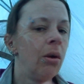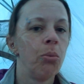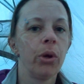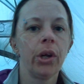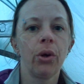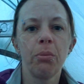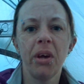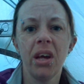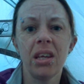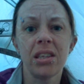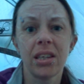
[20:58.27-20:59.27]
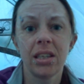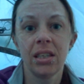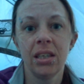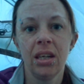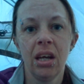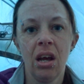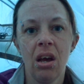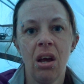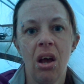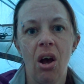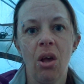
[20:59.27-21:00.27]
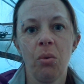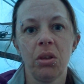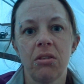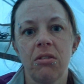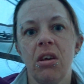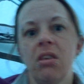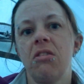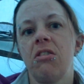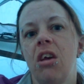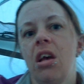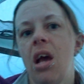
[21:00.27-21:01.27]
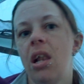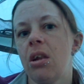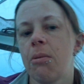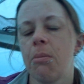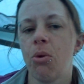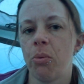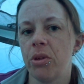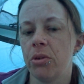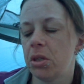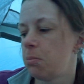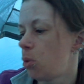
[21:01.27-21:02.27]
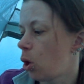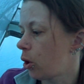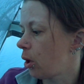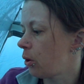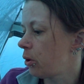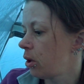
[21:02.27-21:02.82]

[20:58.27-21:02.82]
We're gonna go to bed. I will discuss a little bit more with you tomorrow,